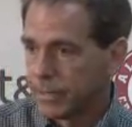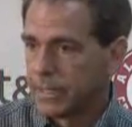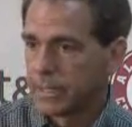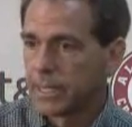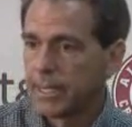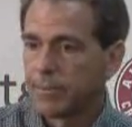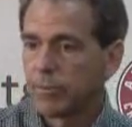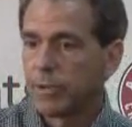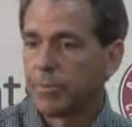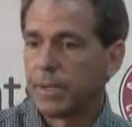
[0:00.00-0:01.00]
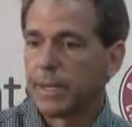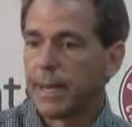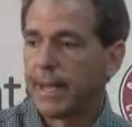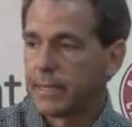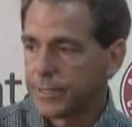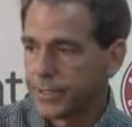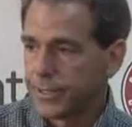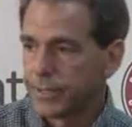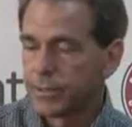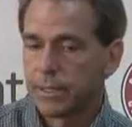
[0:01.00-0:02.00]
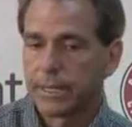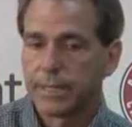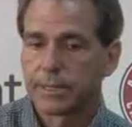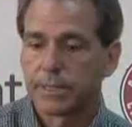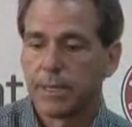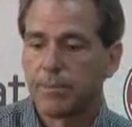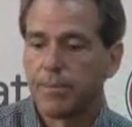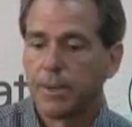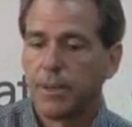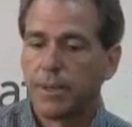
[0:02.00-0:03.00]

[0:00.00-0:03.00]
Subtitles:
in the game that we played last year against them.